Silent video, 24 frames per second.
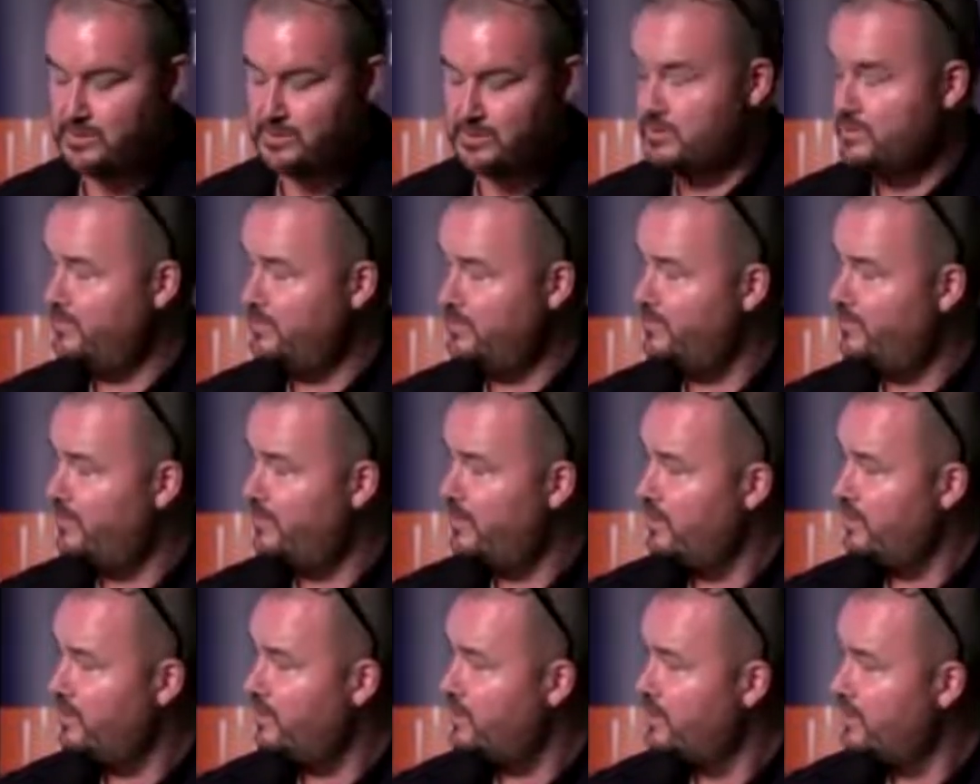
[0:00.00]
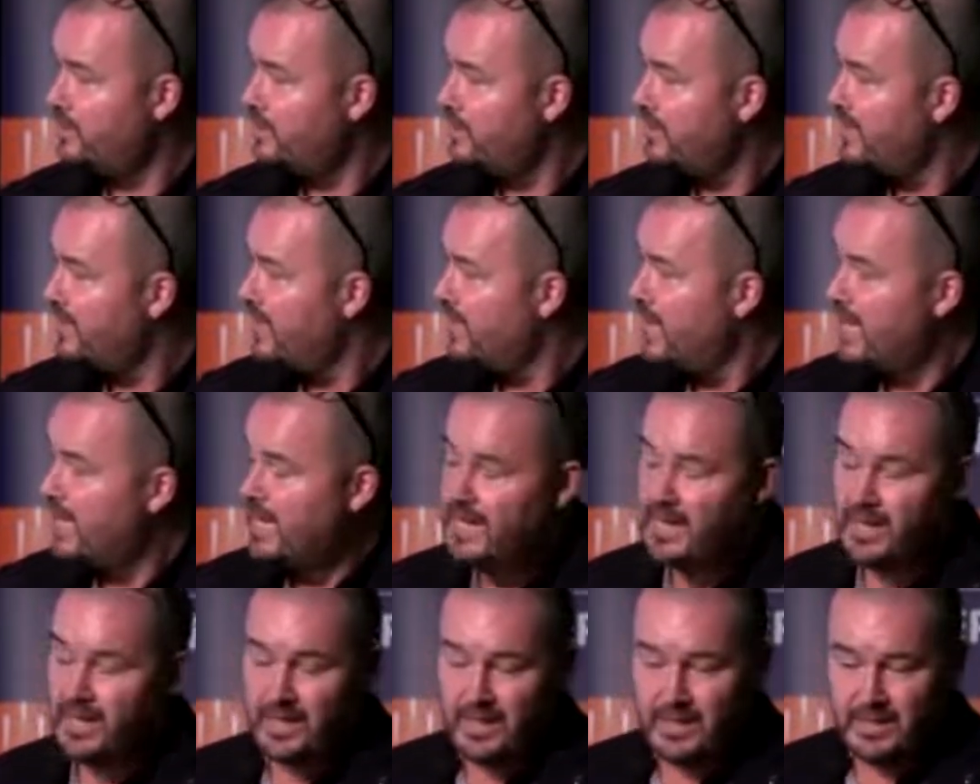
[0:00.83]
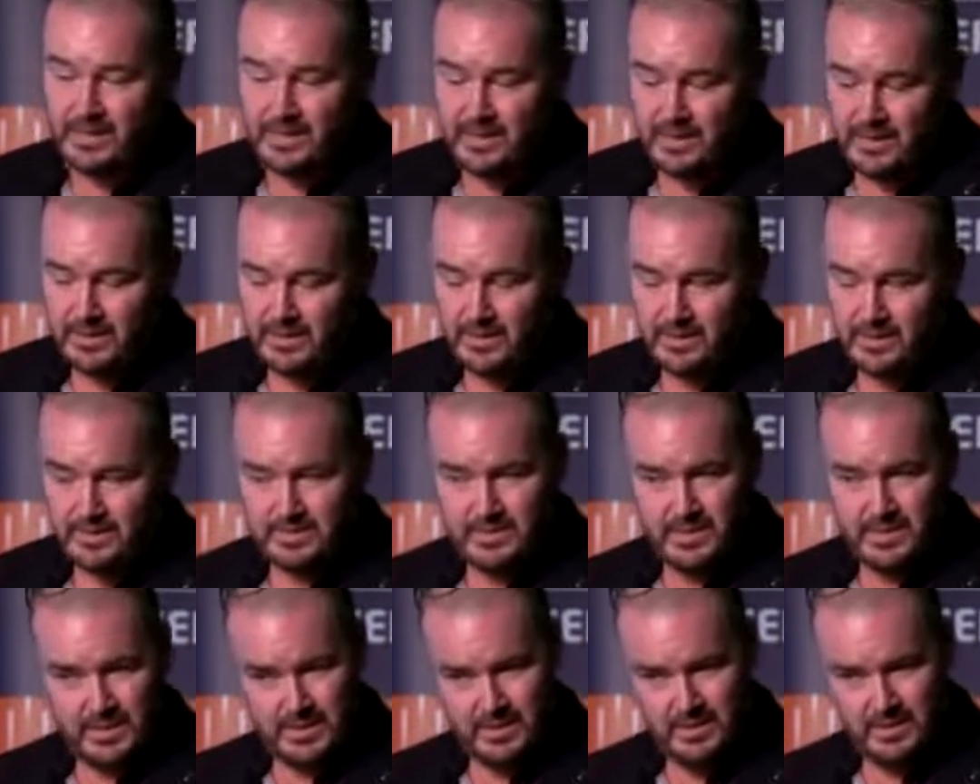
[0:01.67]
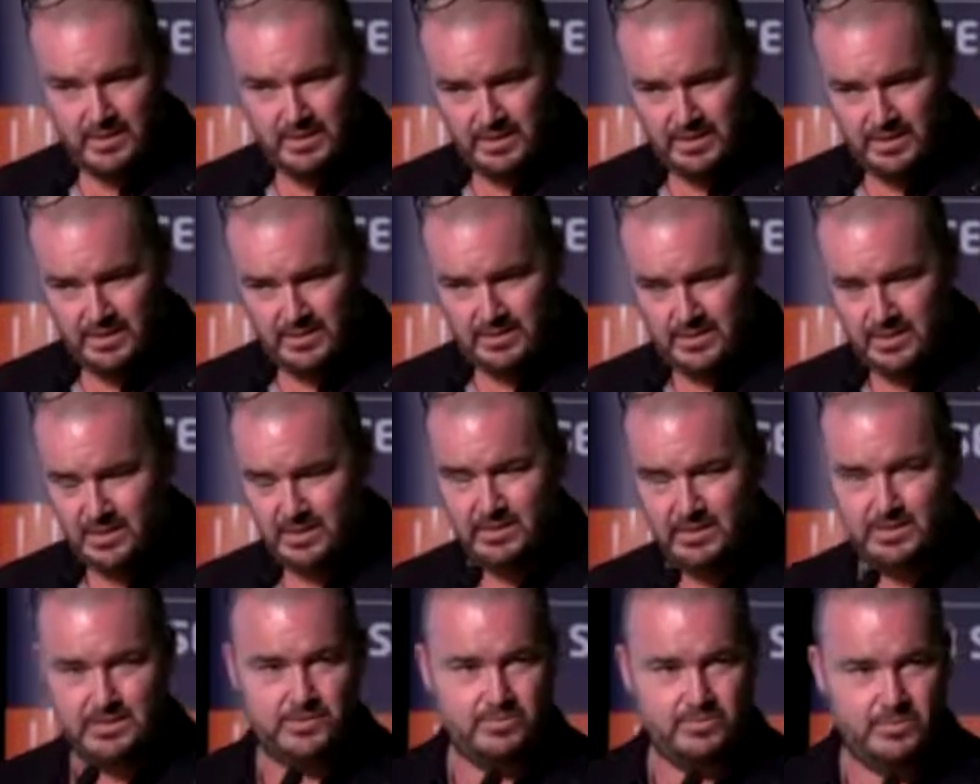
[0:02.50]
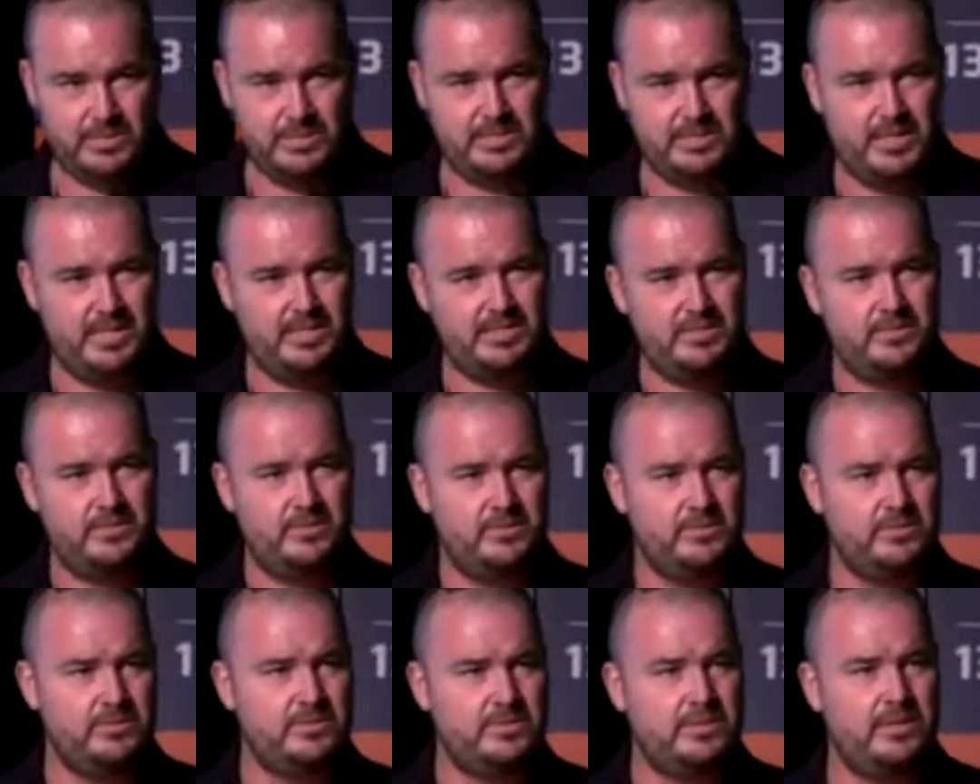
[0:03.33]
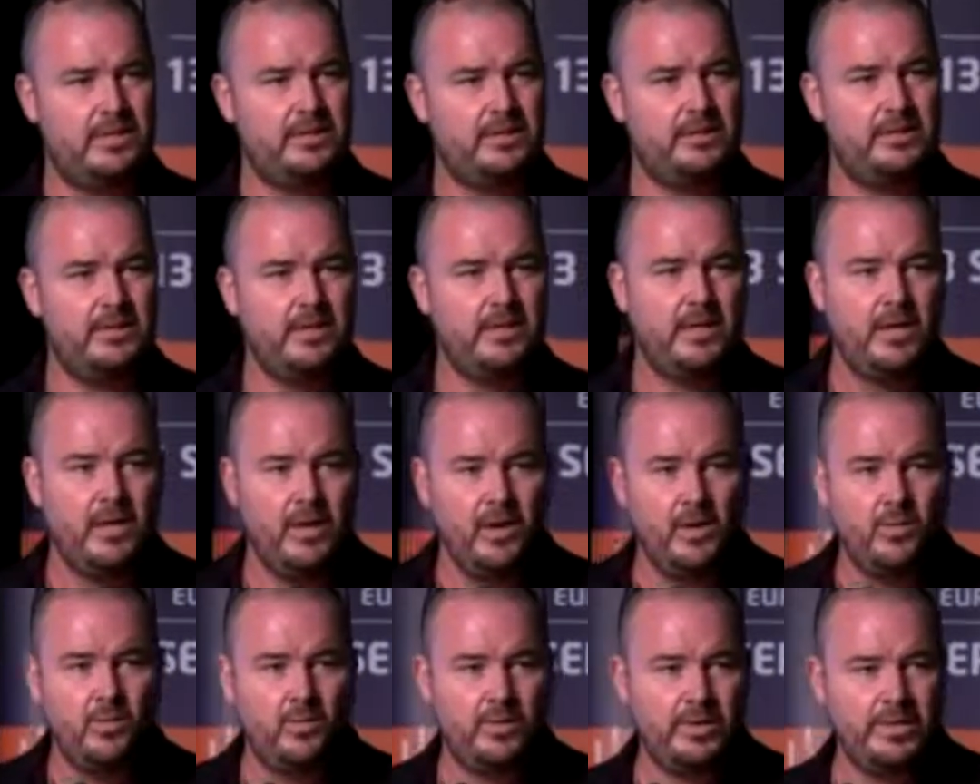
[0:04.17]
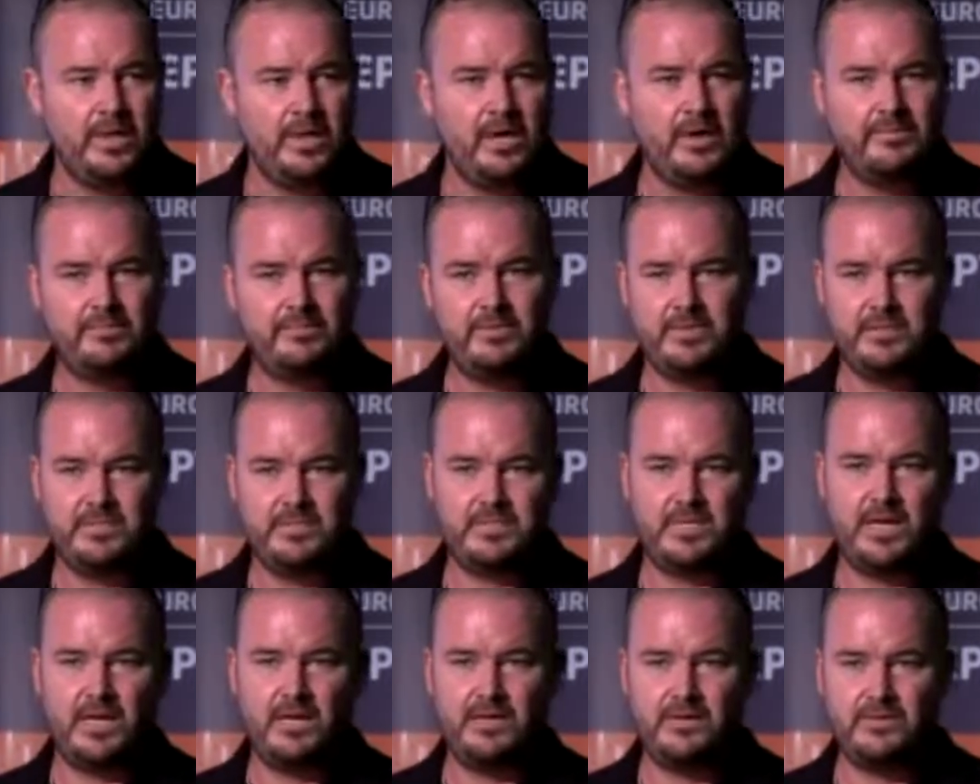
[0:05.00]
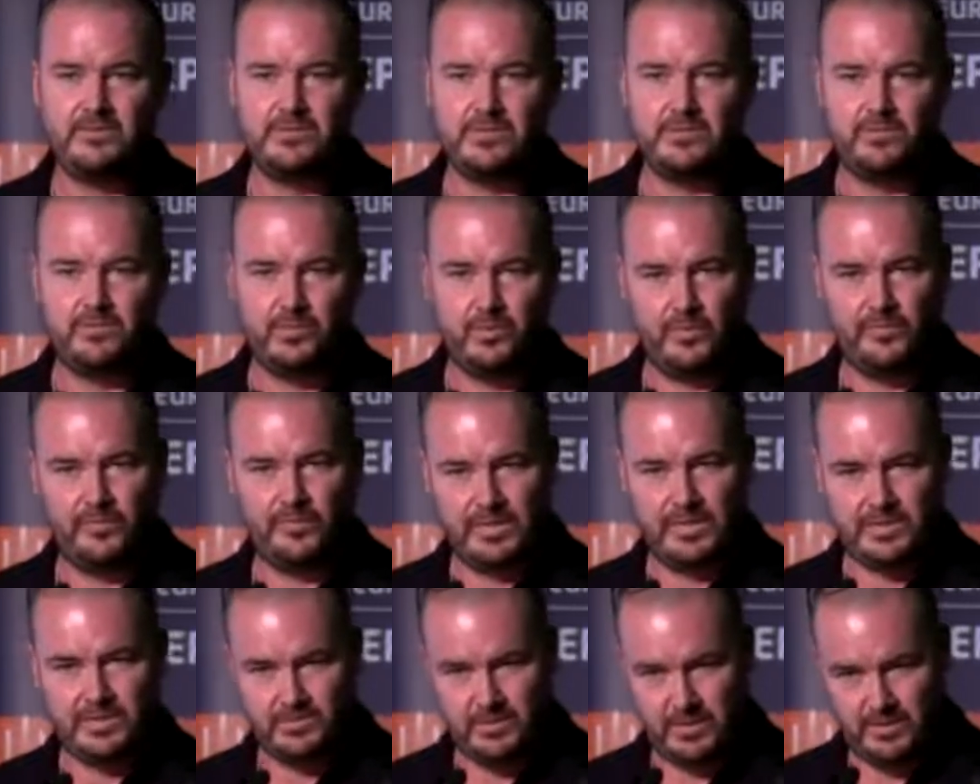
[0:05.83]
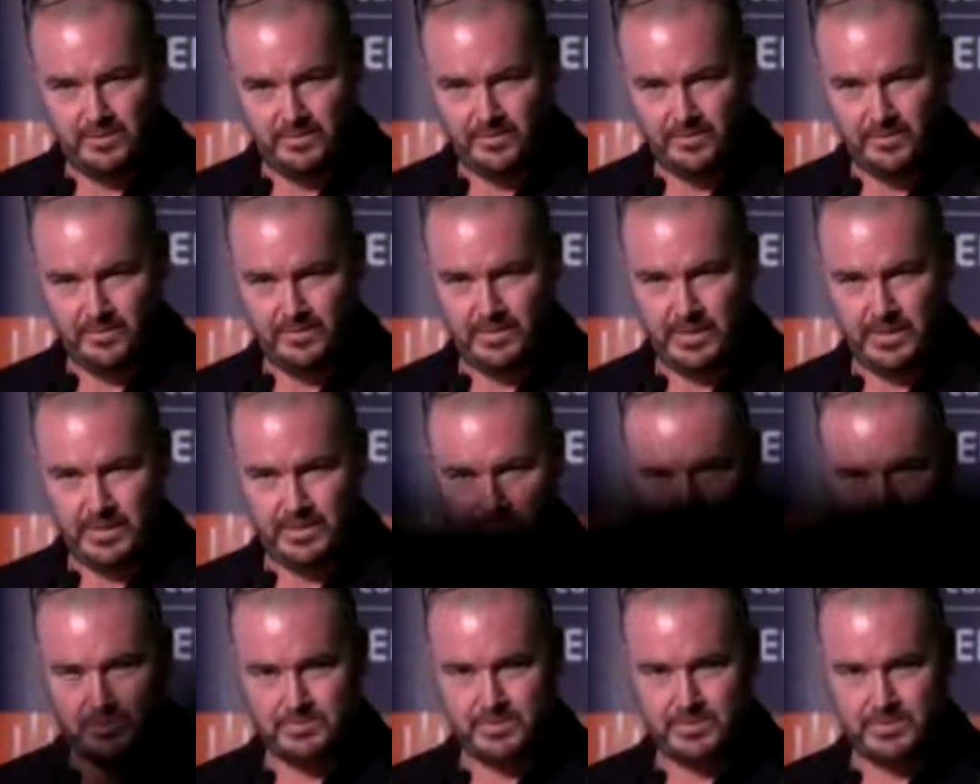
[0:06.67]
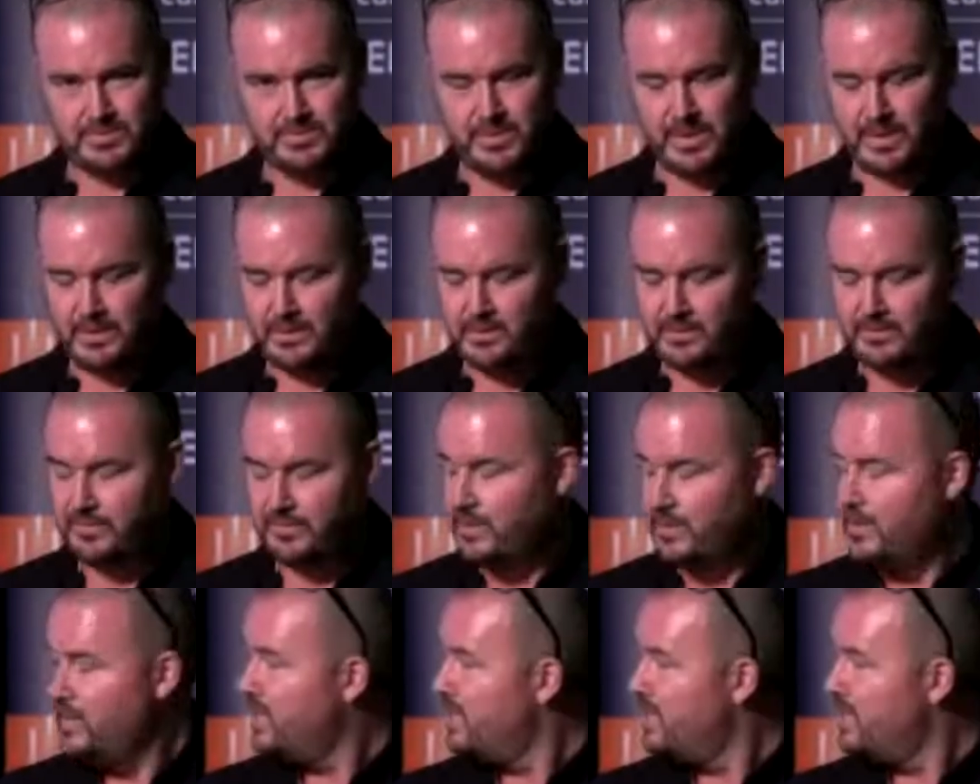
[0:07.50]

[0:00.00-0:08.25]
So it's been very good. And then the intent is with the test tools that when you have these standards and profiles written from the Irish perspective,